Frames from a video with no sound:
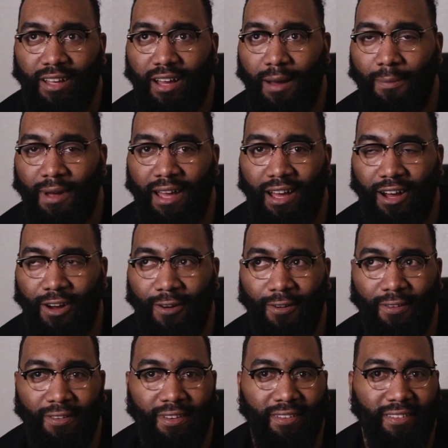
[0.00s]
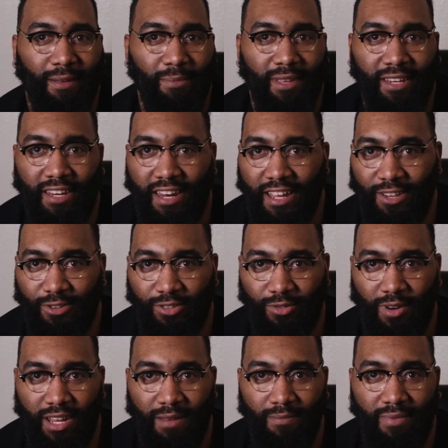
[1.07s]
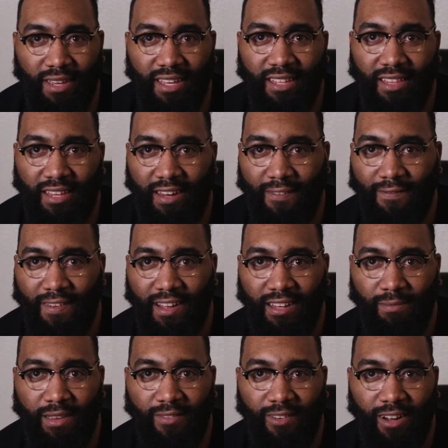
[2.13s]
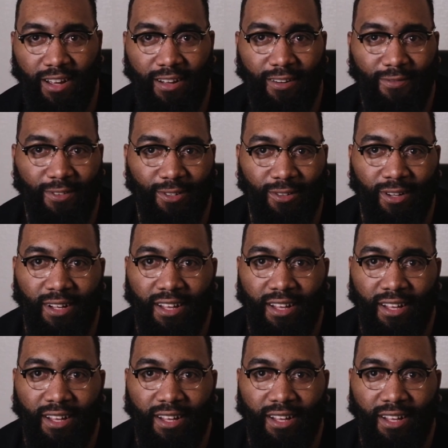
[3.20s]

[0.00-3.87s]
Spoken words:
about something that I use quite a bit that I find to be very helpful.